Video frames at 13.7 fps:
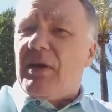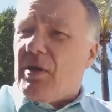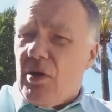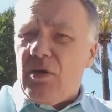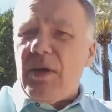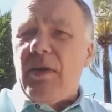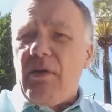
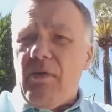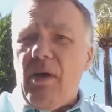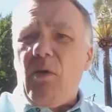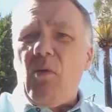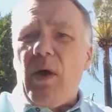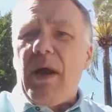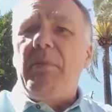Good in their
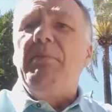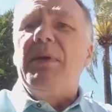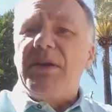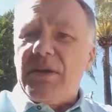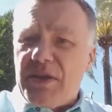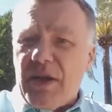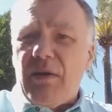own way, but
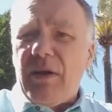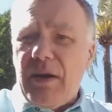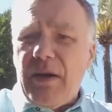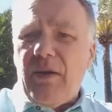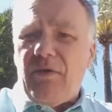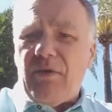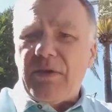totally
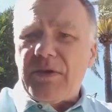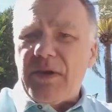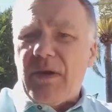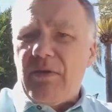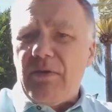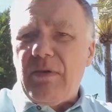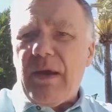different.
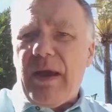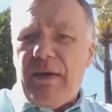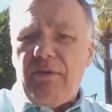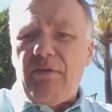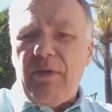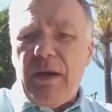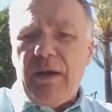So have
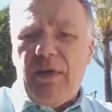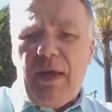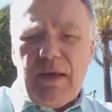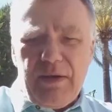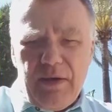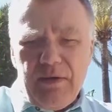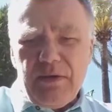a read of
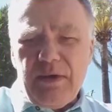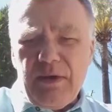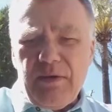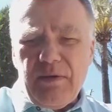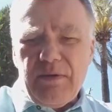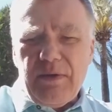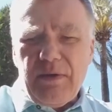that, and
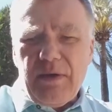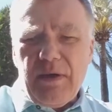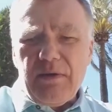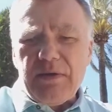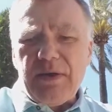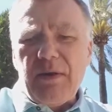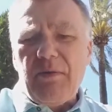
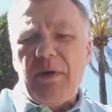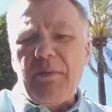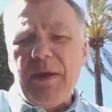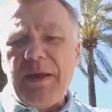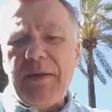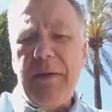you'll see what I mean.